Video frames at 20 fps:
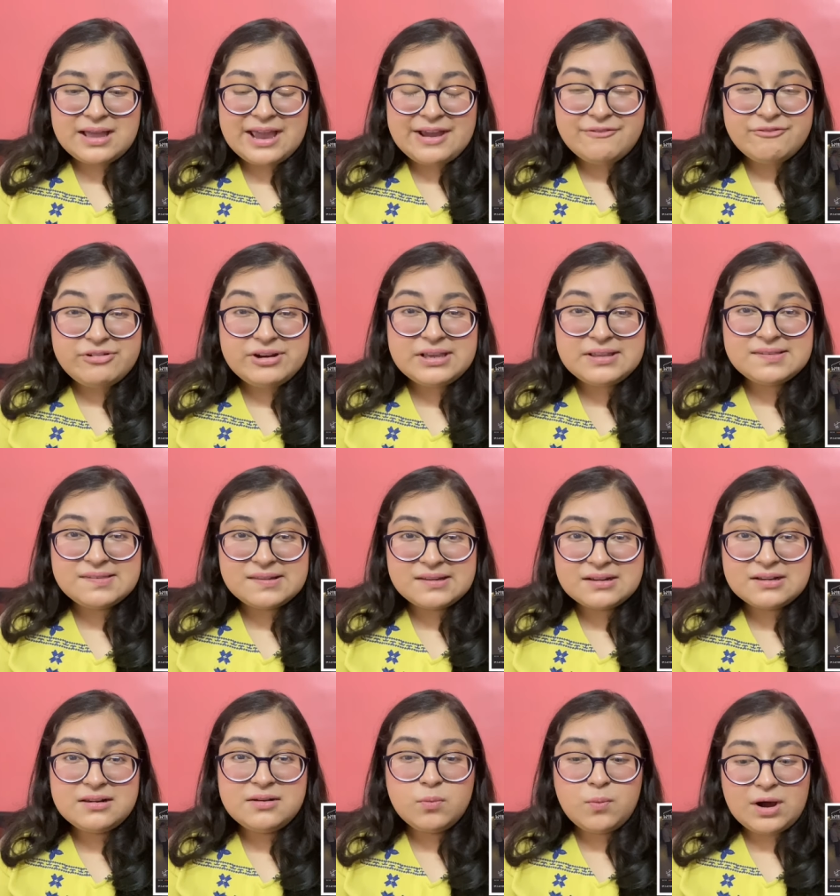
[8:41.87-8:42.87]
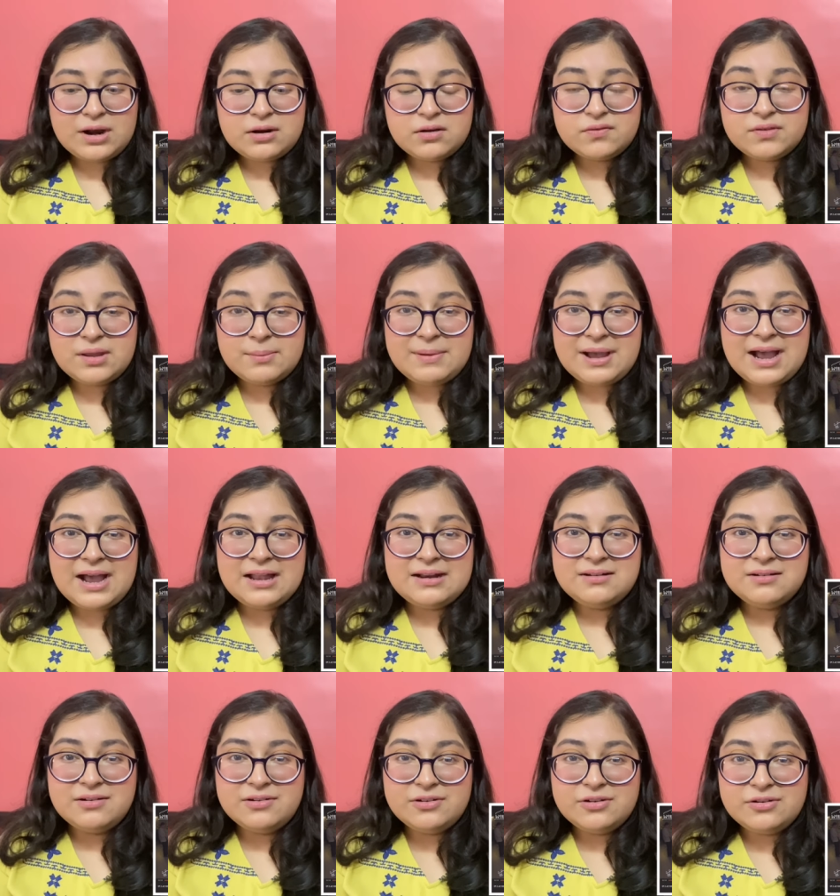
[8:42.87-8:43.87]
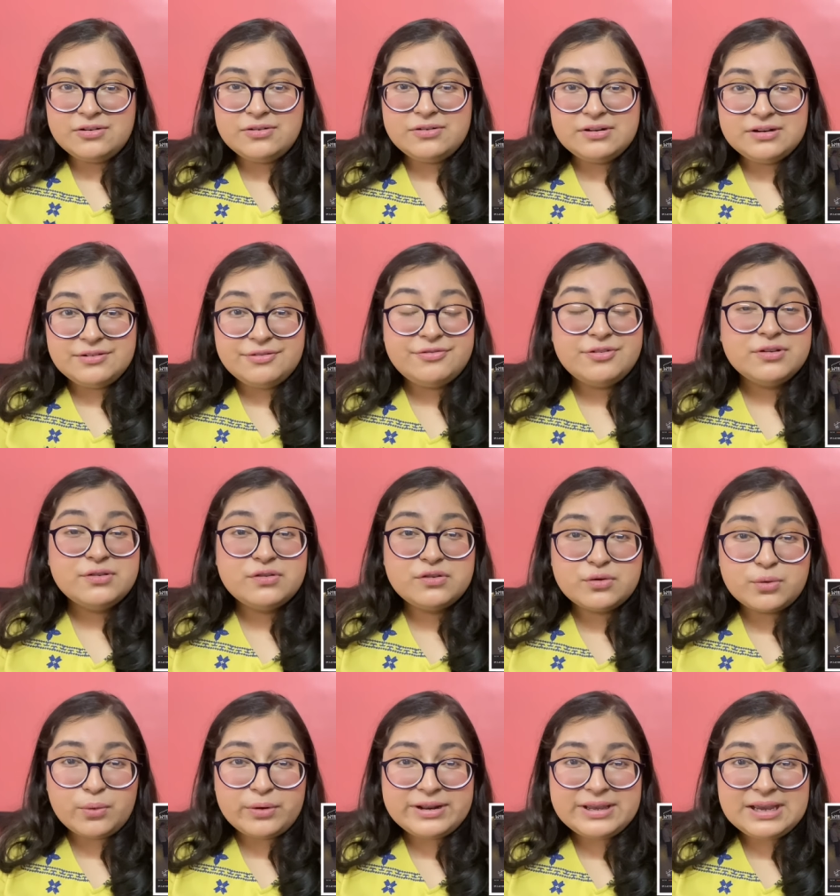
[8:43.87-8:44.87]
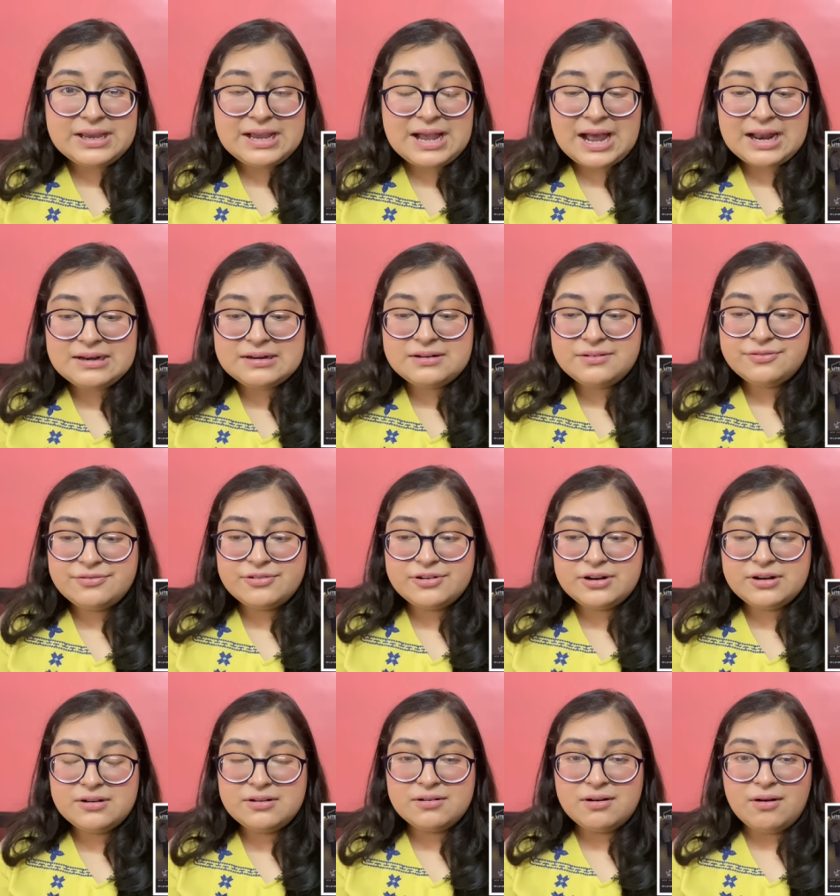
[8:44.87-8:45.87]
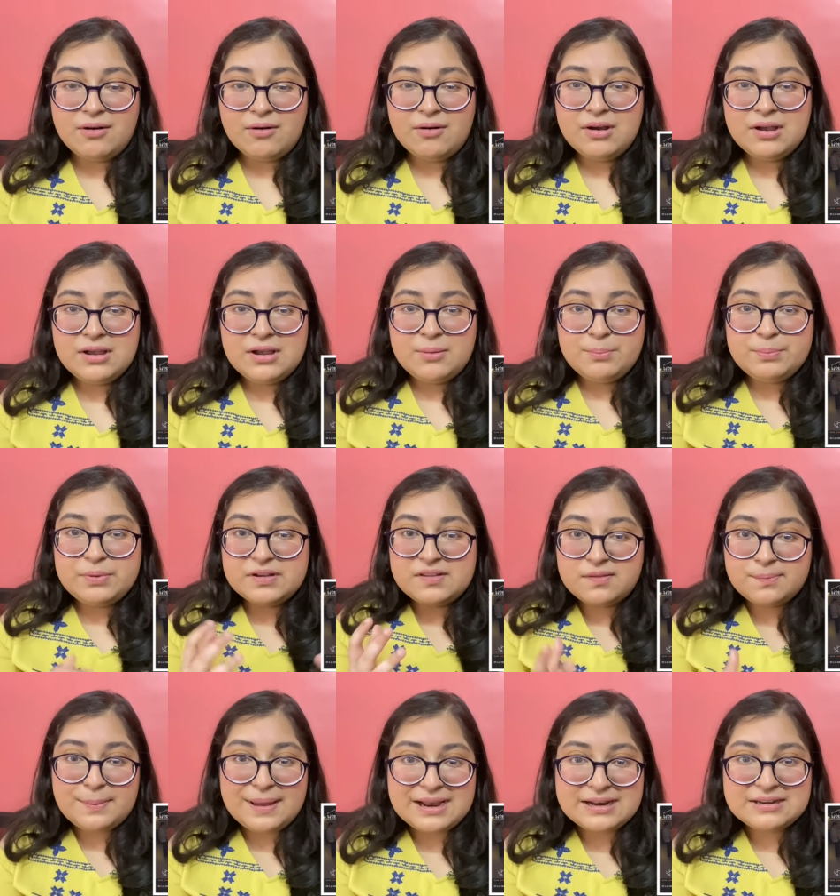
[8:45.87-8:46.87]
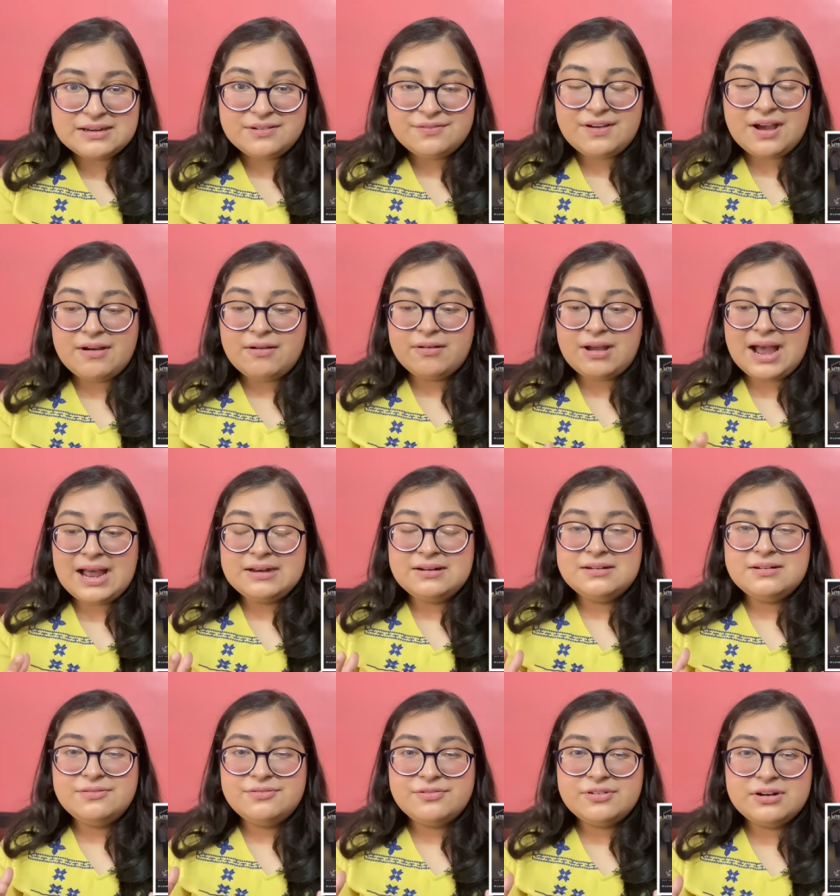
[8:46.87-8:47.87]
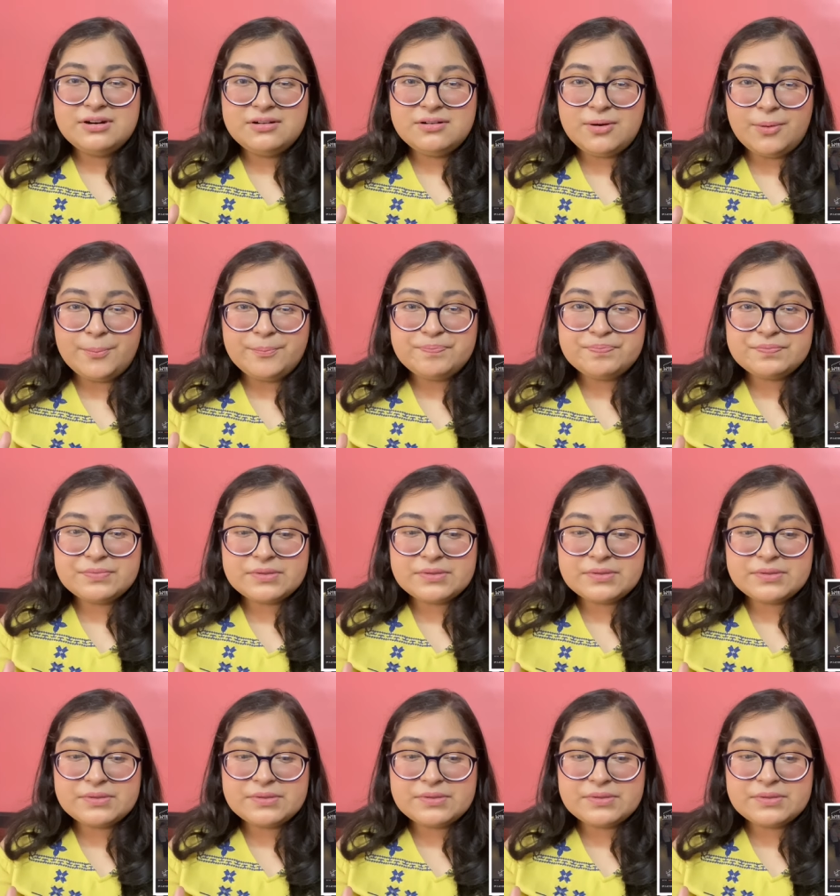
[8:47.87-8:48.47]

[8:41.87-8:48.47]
every single one of them had a different story, had a different uh, perspective, ha had a different um,